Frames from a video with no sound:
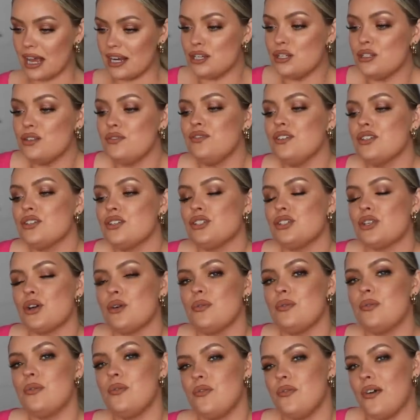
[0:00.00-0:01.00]
I just feel so
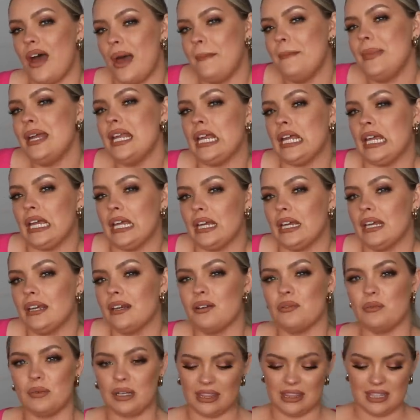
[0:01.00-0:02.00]

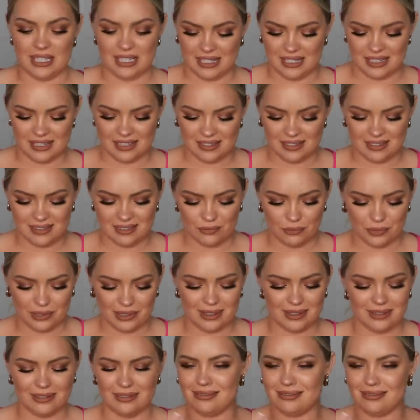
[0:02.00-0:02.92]
feminine with this, with